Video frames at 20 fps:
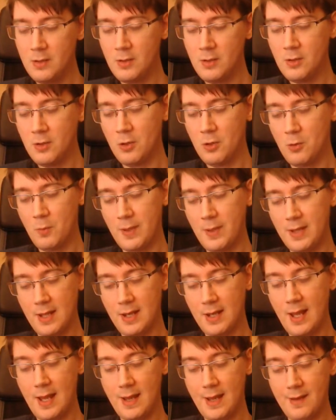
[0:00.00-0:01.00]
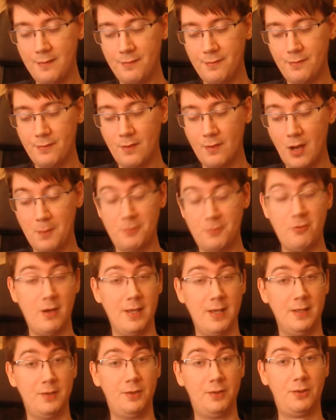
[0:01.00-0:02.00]
We then have
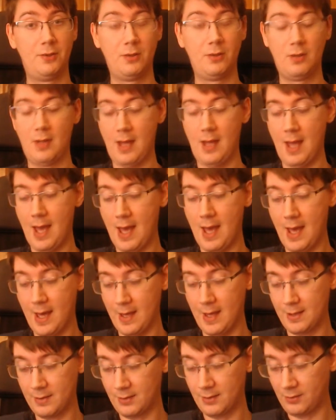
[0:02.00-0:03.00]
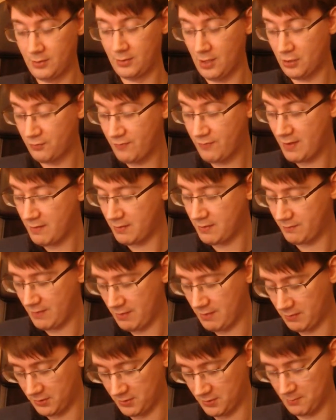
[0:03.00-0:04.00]
upgrades, and it's very, very
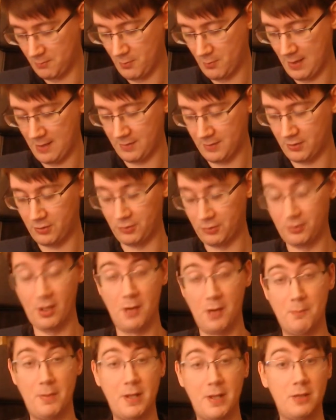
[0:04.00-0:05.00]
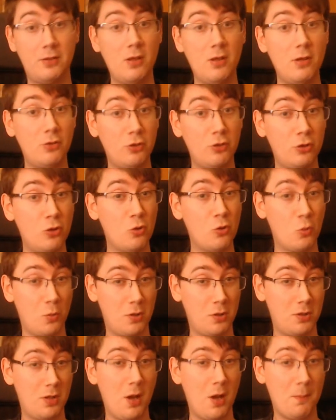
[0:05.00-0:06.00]
simple how this is done, but it does look
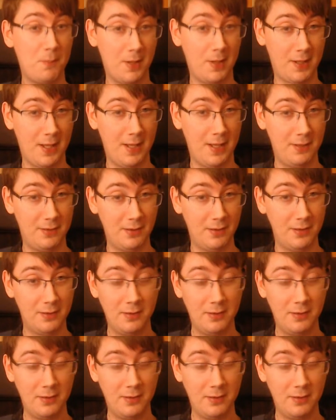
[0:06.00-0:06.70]
complicated.